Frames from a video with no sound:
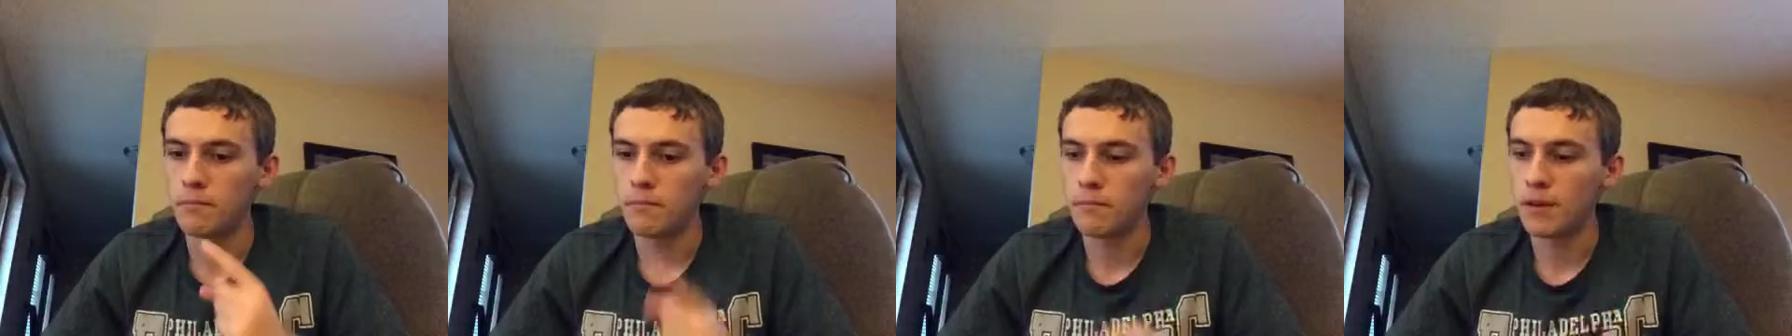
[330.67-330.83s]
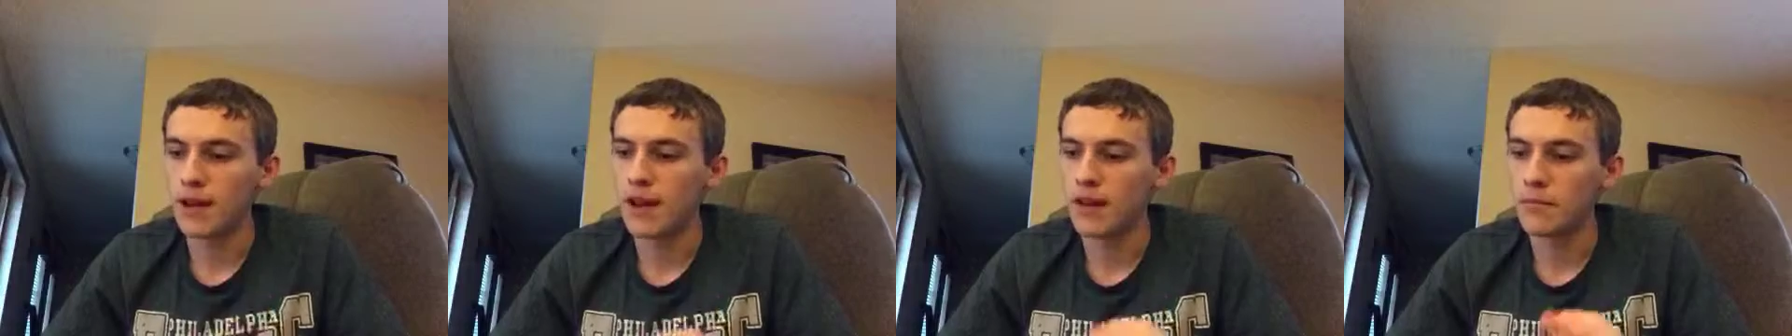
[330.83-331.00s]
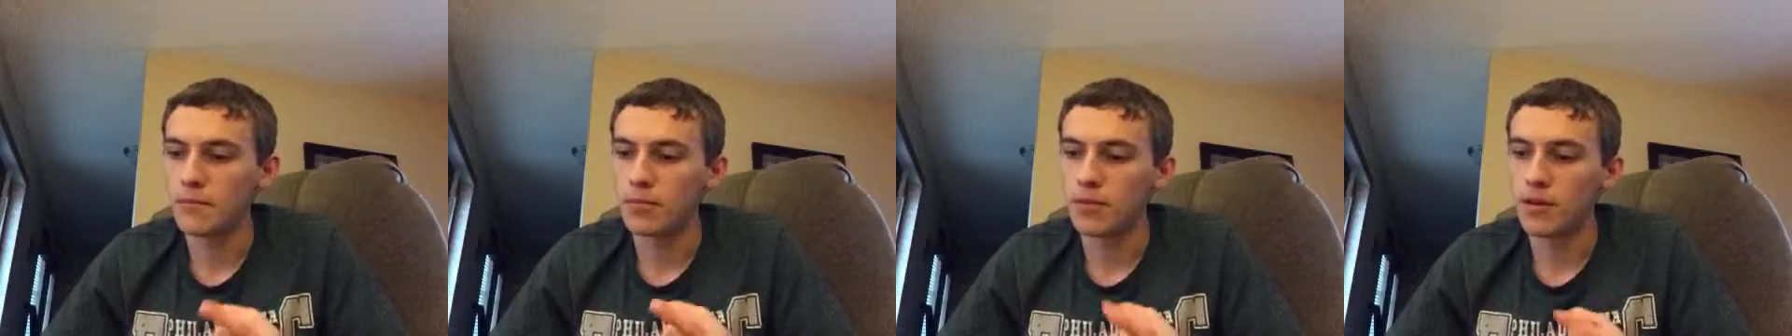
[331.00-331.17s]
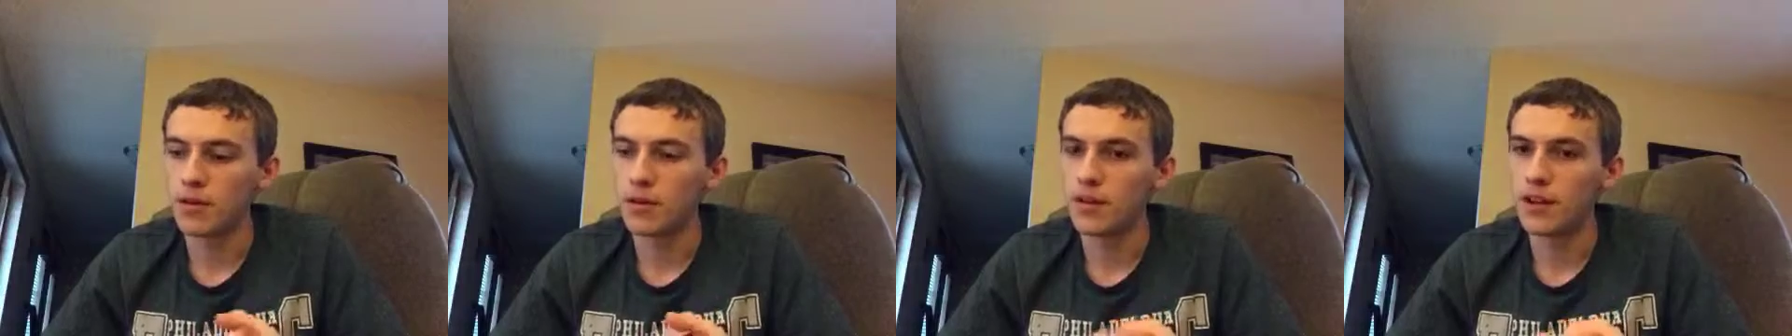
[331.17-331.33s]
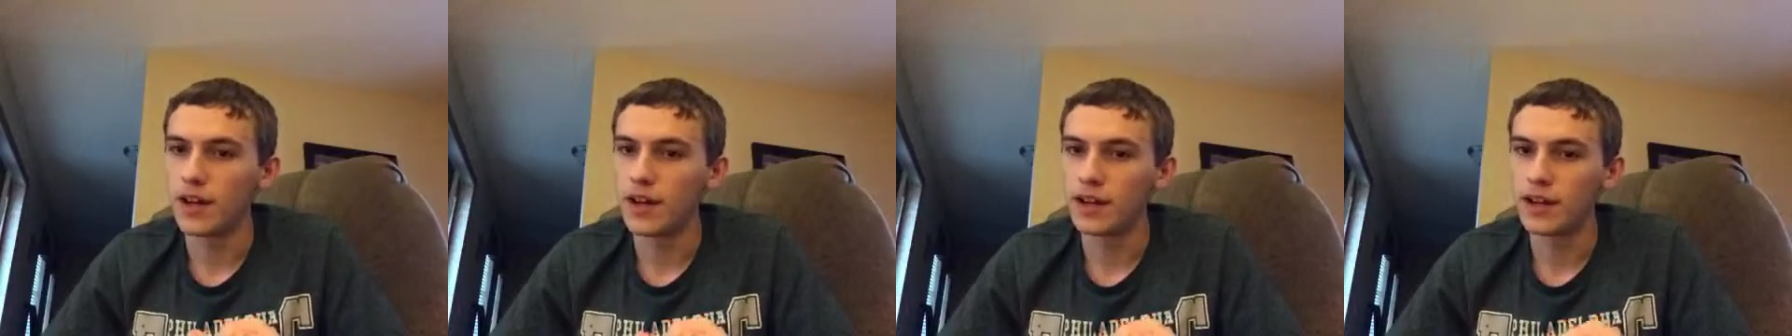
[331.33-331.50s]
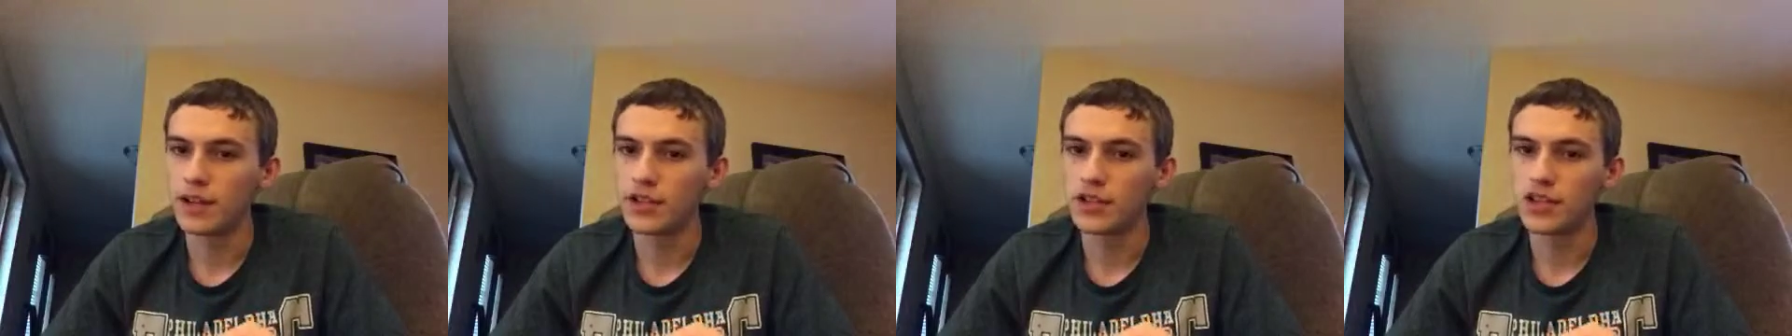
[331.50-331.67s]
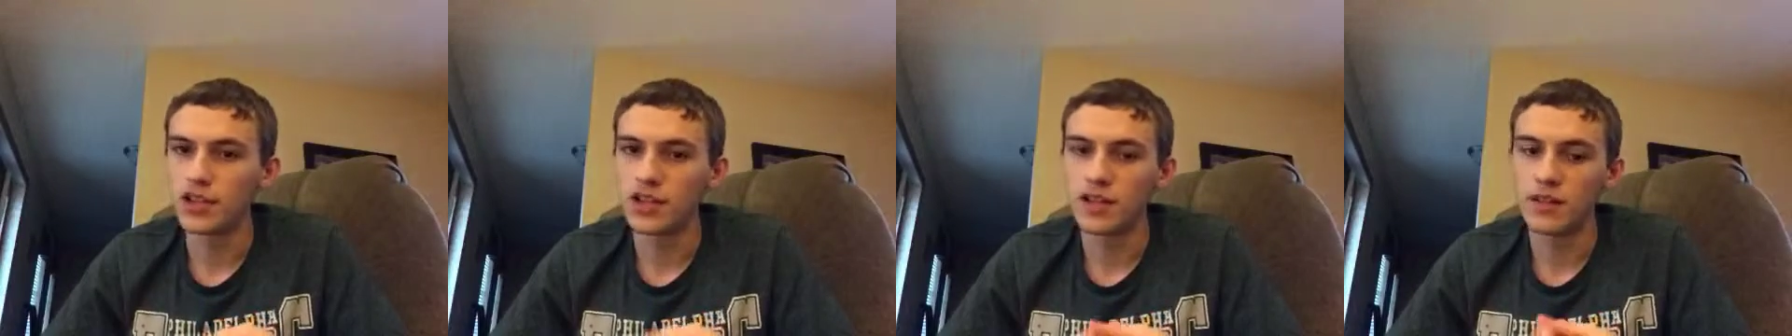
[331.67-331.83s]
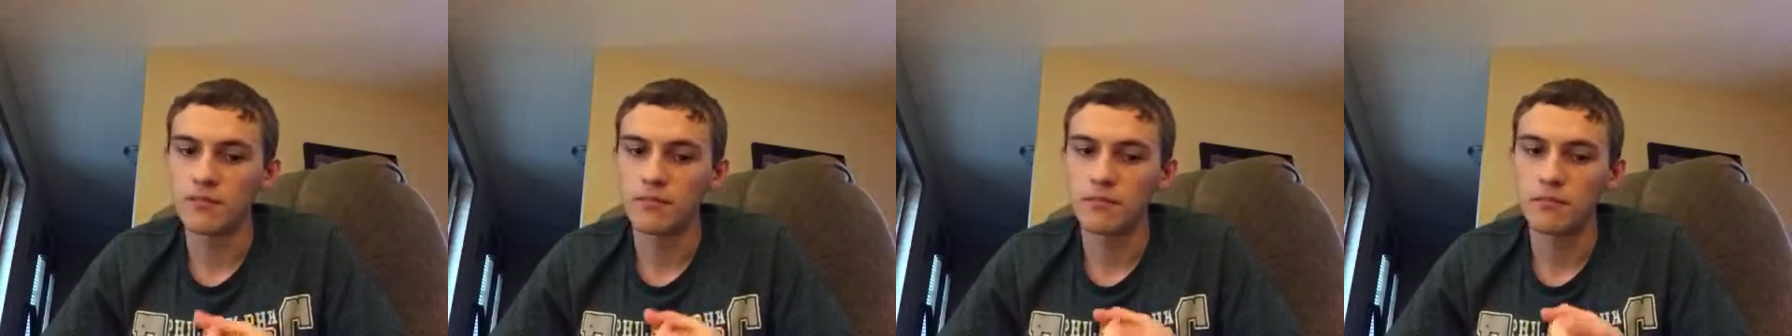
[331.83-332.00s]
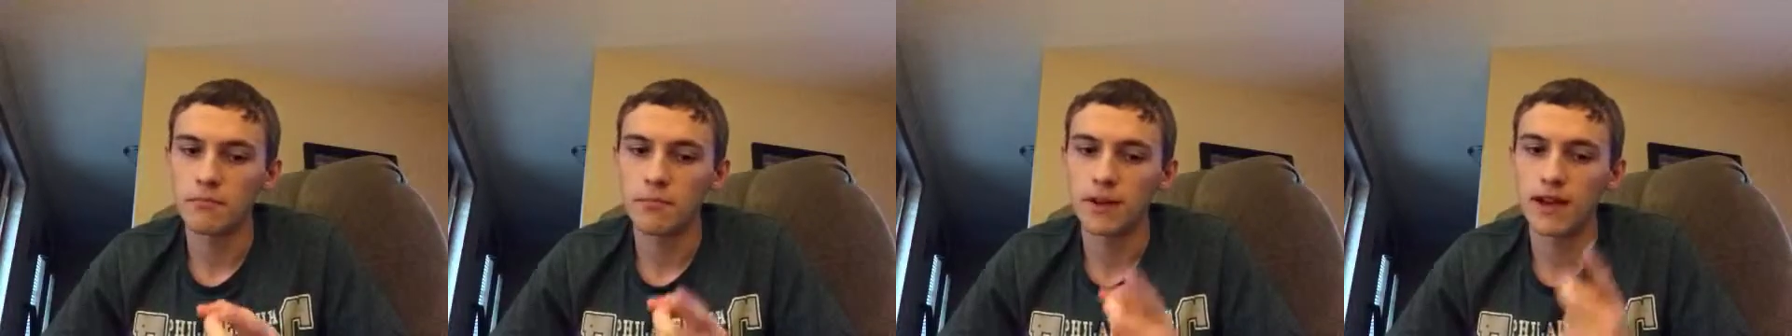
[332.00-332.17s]
Bad
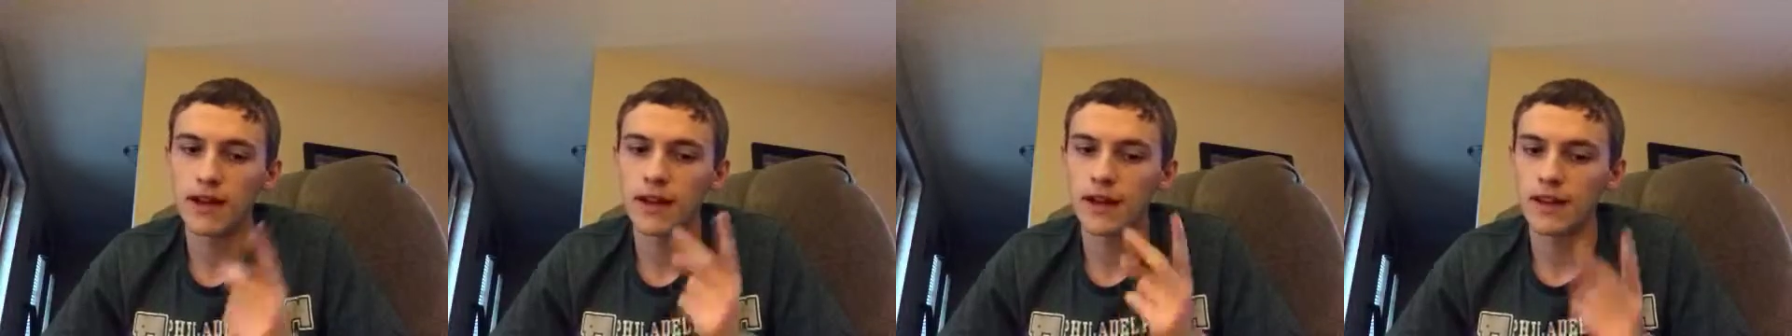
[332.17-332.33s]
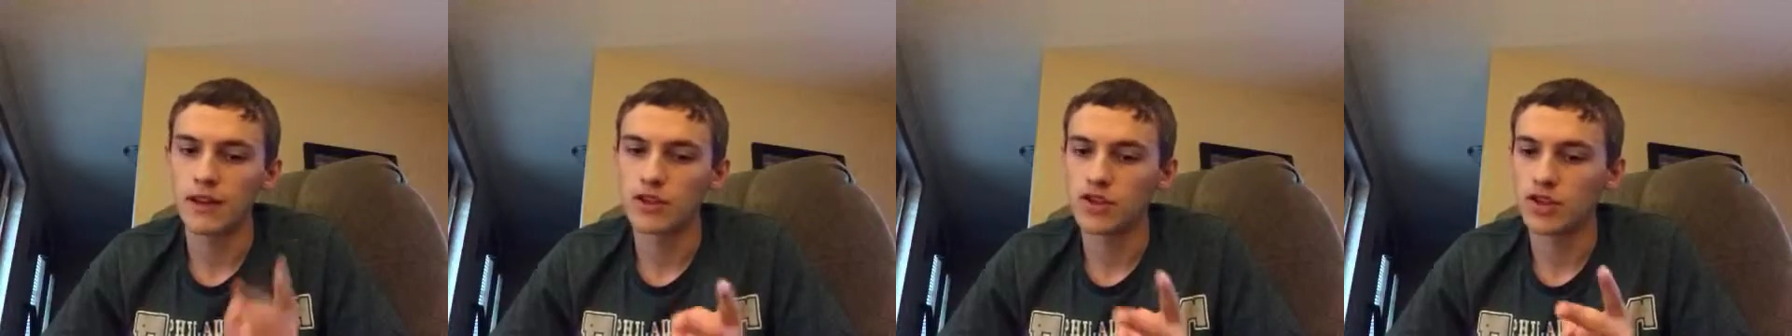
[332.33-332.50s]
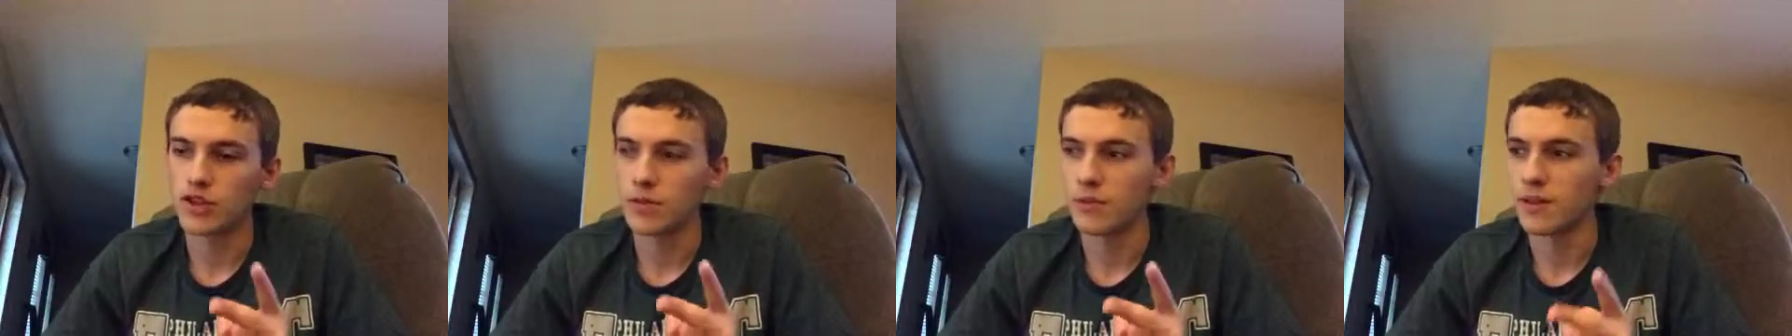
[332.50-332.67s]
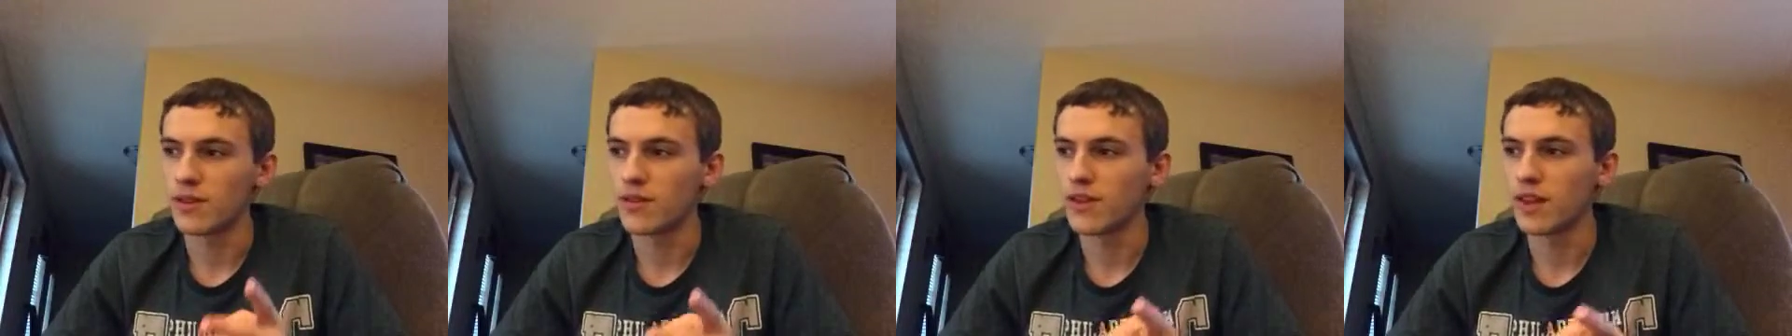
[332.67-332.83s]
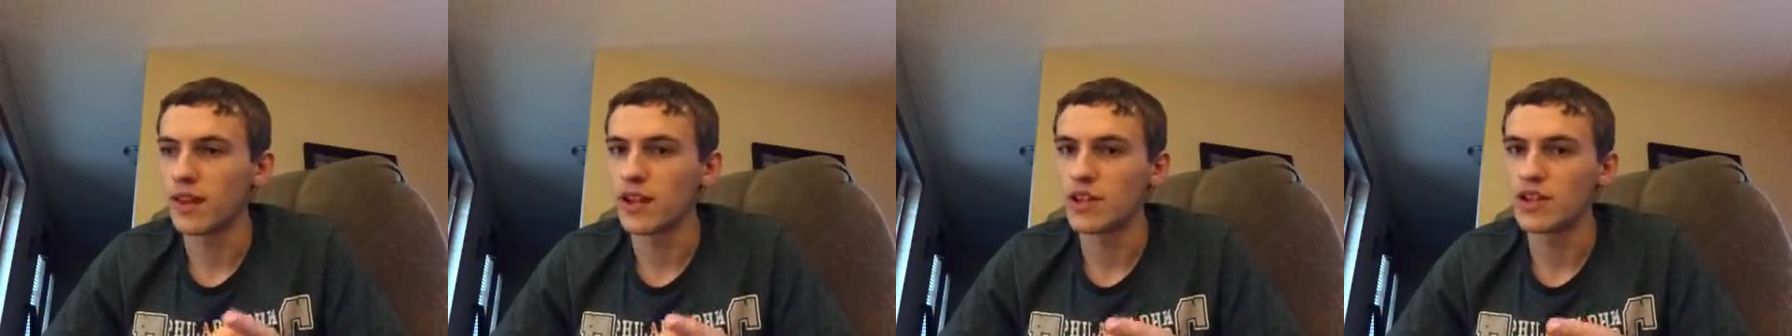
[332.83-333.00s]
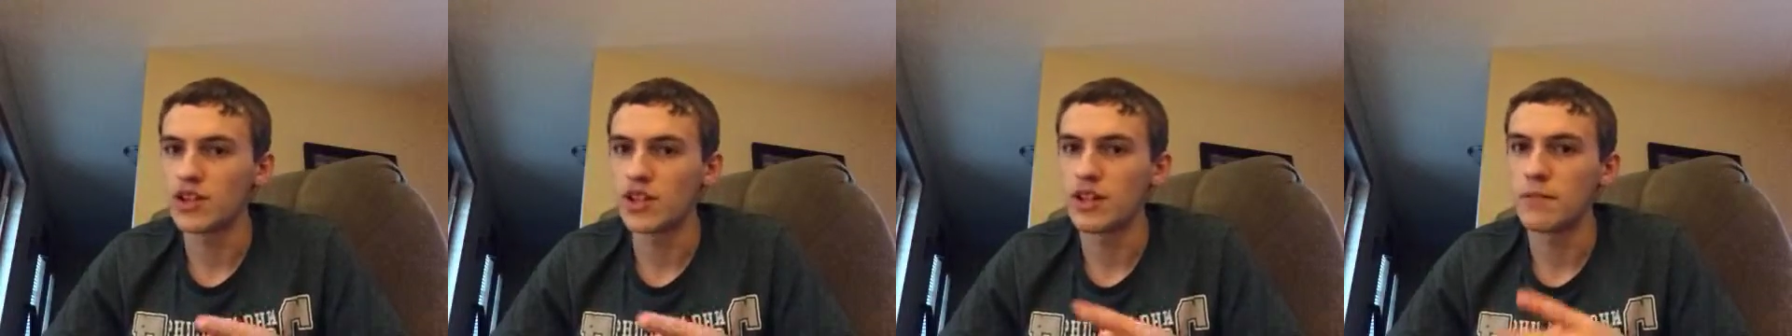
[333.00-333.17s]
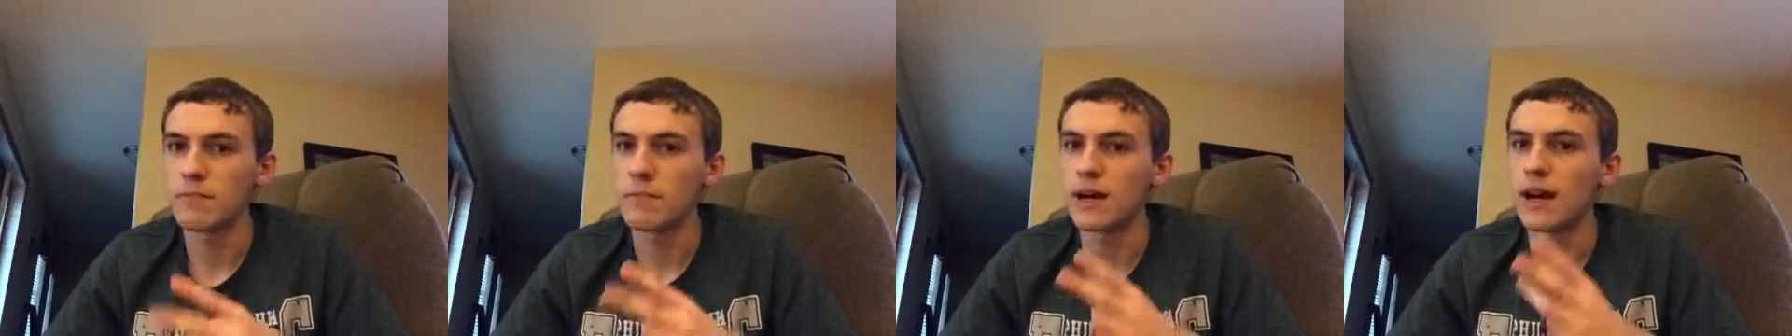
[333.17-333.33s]
production, bad instrumentation,